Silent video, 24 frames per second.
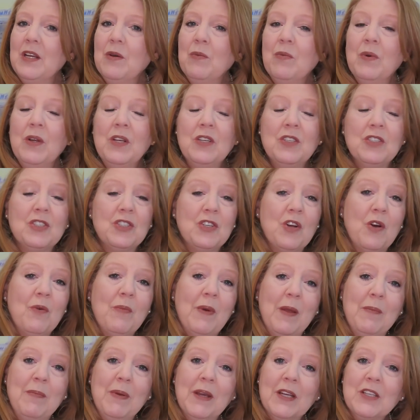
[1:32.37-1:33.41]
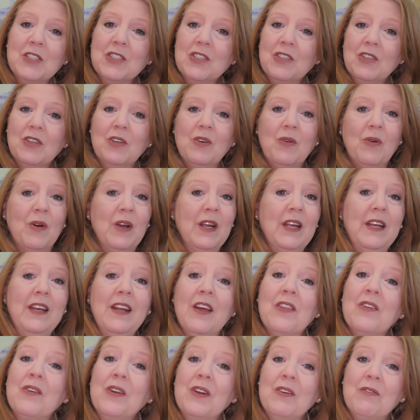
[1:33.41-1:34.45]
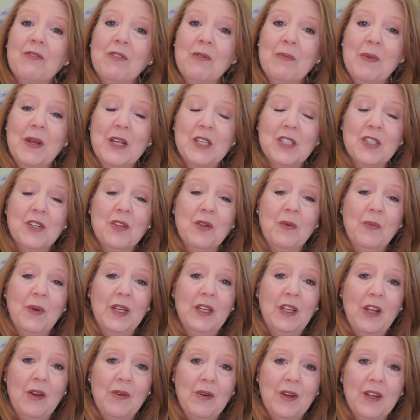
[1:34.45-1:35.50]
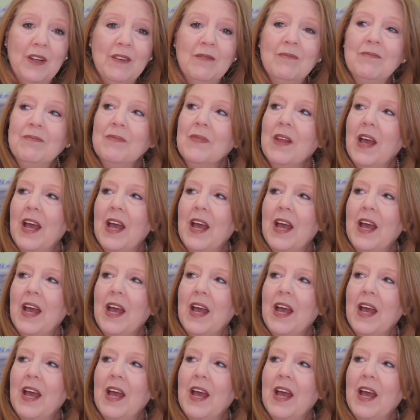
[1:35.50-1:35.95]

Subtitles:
It wouldn't show my picture or any other information that we had loaded.